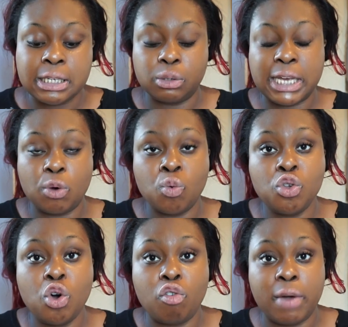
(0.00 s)
they'll take all
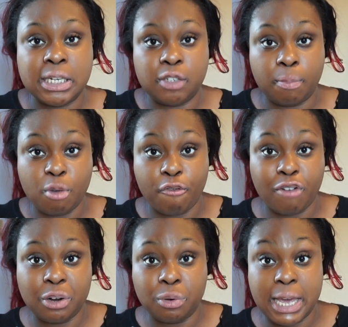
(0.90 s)
your grades from your
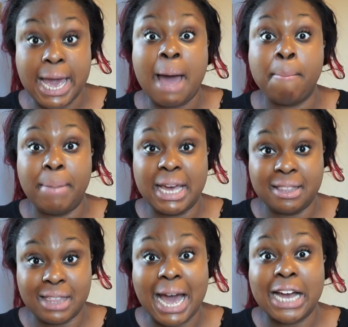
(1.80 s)
final year and make
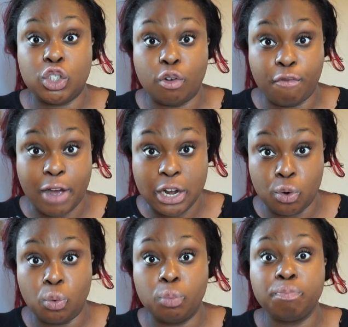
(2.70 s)
that as your
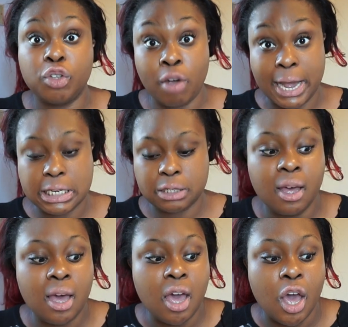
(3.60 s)
final grade.
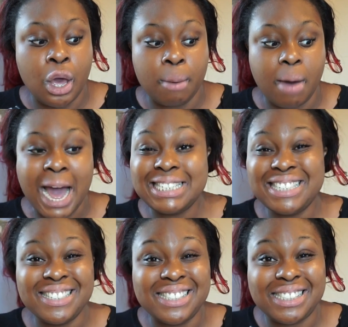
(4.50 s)
I
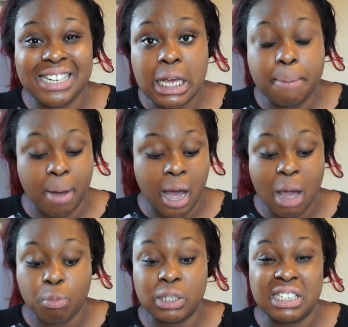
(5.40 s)
didn't sleep.
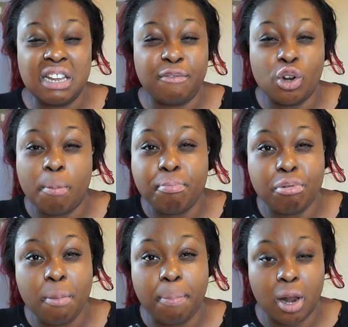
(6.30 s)
I was living on
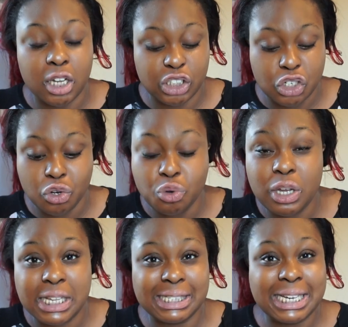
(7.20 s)
Pro Plus and
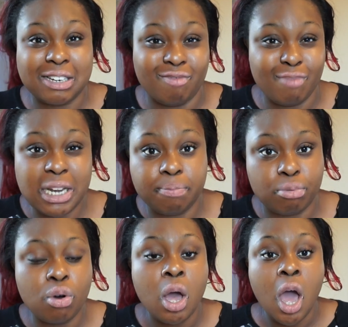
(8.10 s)
Lucozade and Red
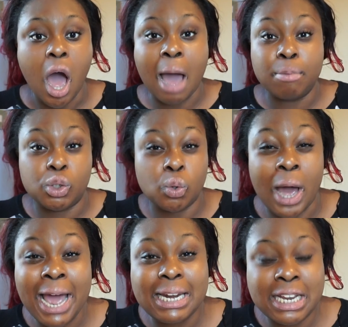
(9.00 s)
Bull. I
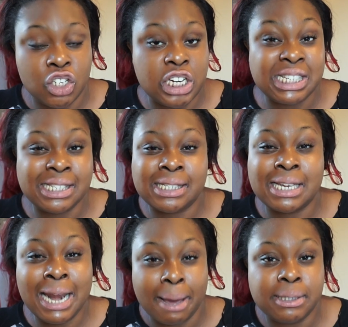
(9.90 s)
literally
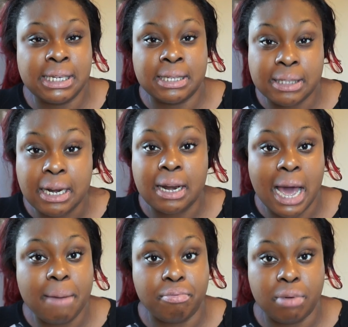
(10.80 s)
slept in the
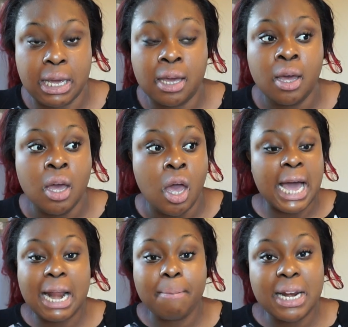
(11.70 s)
library,
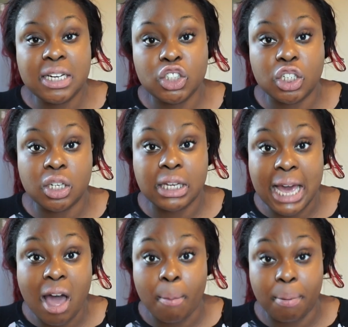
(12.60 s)
and I managed to
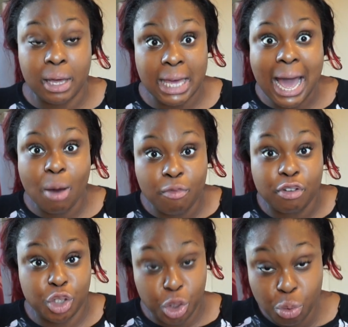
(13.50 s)
get out with
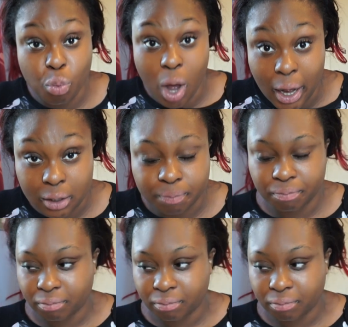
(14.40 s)
a 2-1.